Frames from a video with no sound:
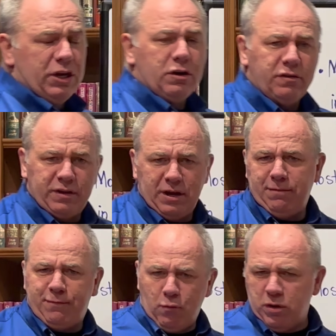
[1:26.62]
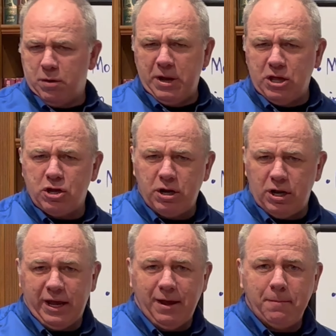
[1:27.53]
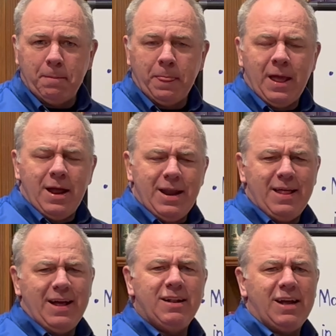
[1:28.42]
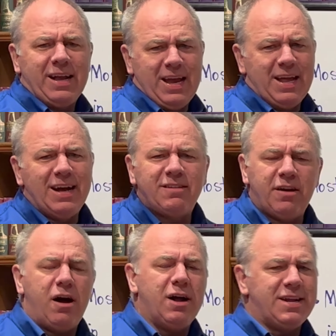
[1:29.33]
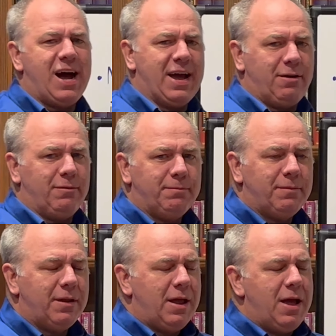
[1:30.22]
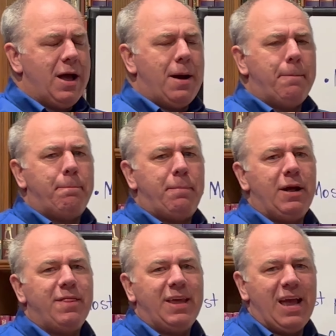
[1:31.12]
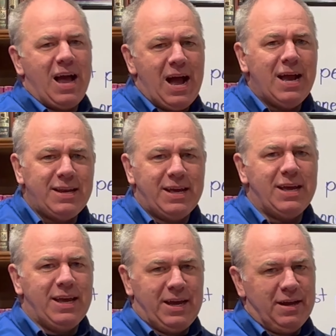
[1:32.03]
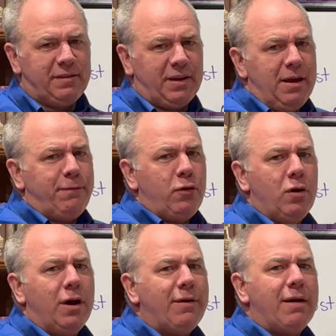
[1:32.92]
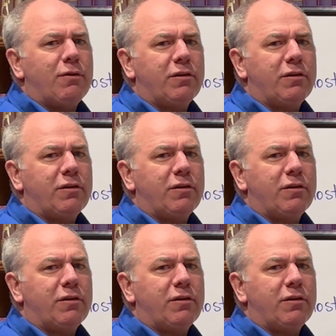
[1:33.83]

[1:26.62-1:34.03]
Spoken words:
yourself four-dimensionally? Now, that's an odd title. But the idea is, if you have ever